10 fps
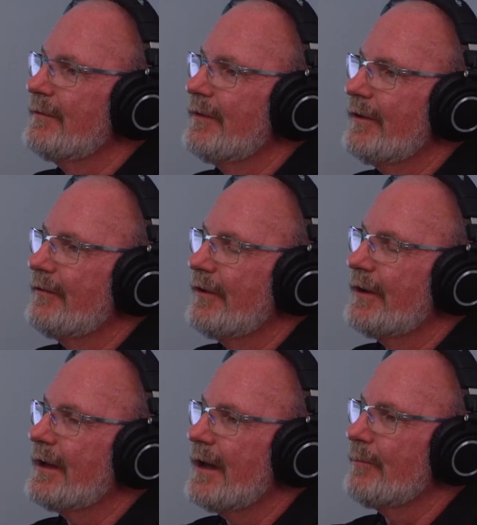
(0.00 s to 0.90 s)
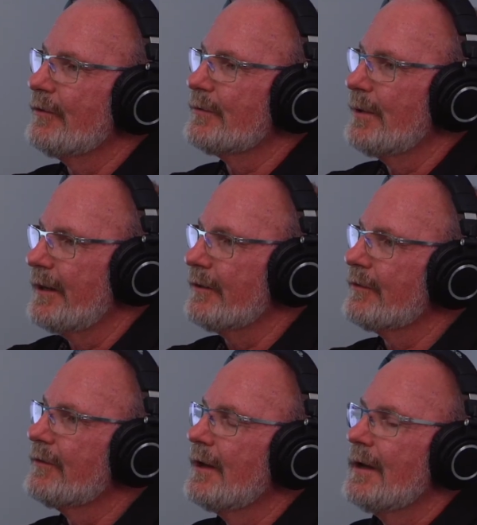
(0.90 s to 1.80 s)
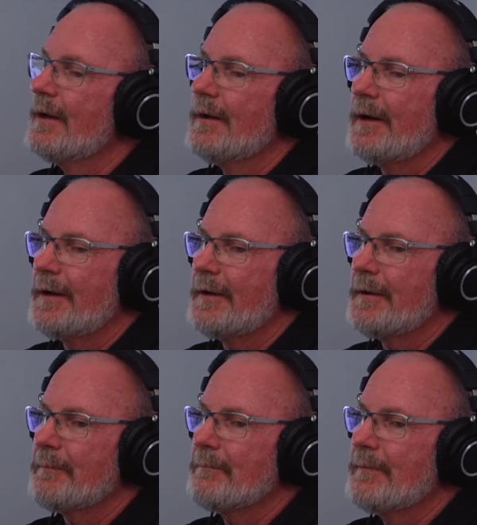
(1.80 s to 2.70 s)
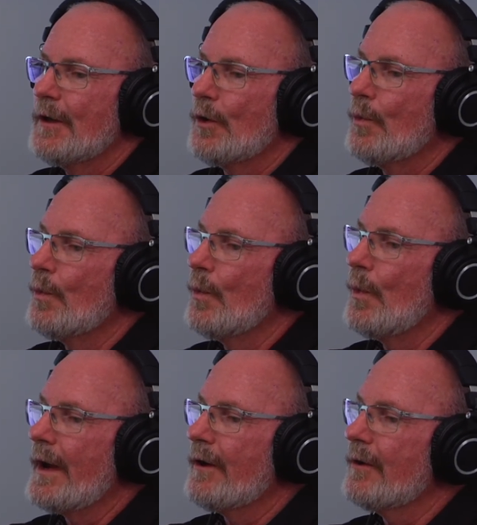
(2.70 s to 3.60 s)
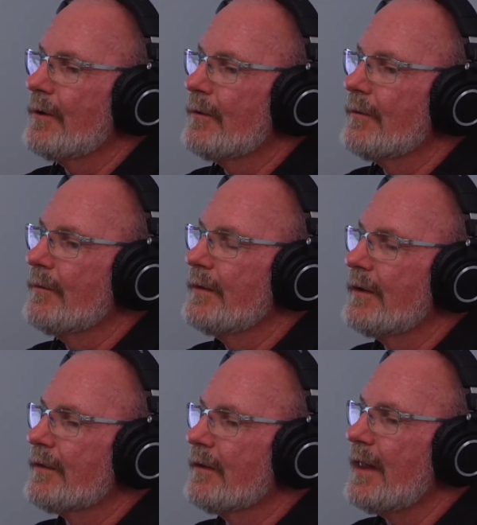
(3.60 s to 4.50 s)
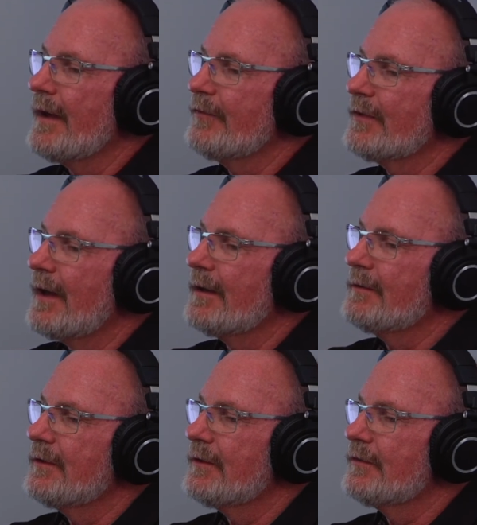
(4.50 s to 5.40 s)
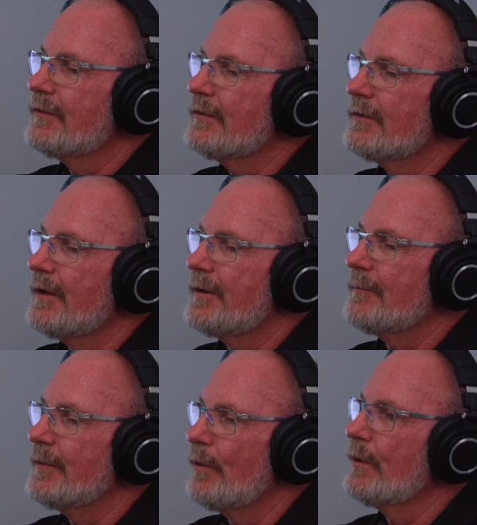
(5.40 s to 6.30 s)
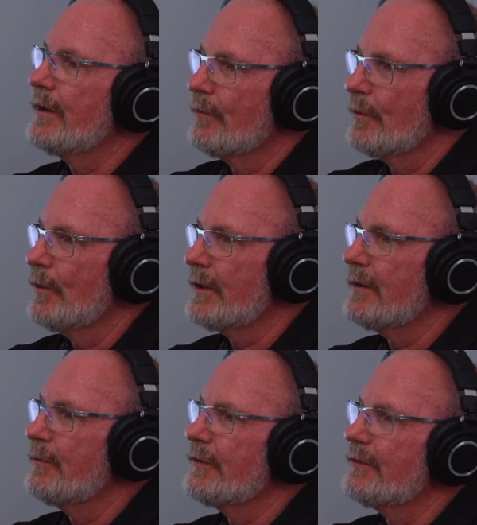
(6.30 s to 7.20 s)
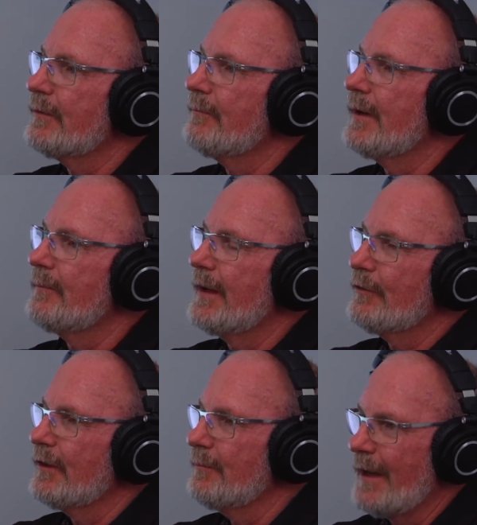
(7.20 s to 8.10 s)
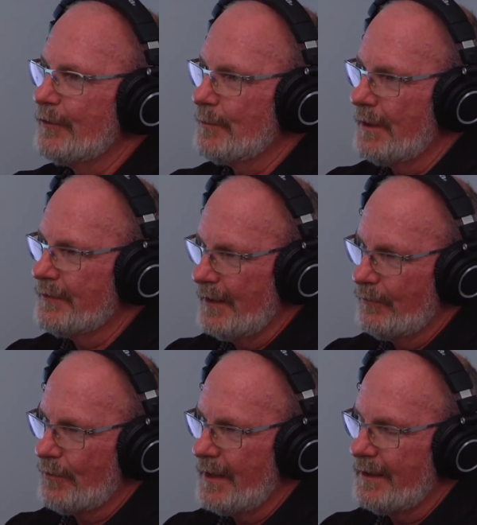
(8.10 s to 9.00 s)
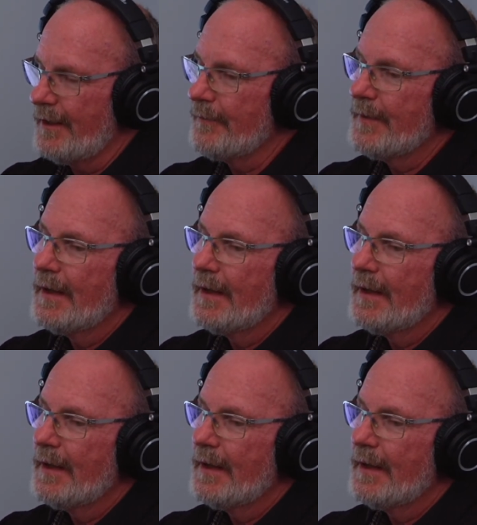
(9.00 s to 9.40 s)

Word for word: very very accomplished players um, you know, where you know the life scientists, um, you know, we, we're working with some uh, major league baseball teams right now,